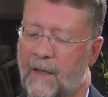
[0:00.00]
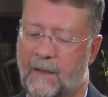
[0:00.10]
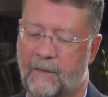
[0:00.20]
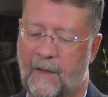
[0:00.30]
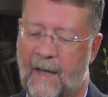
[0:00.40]
They
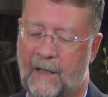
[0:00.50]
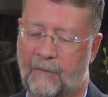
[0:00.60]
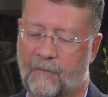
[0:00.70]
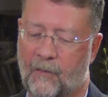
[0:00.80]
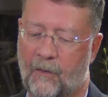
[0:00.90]
can then
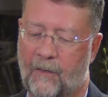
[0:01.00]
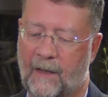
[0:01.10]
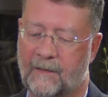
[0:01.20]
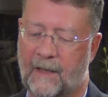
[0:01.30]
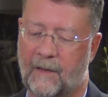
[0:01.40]
infer
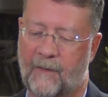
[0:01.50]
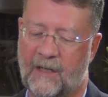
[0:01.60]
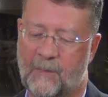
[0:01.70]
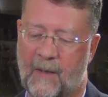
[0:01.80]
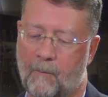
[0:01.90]
things like if
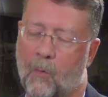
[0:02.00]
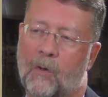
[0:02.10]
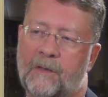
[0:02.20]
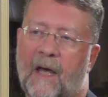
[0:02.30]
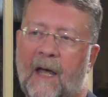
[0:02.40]
they spend
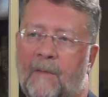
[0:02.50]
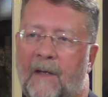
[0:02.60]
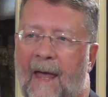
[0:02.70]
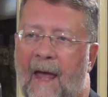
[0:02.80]
more time than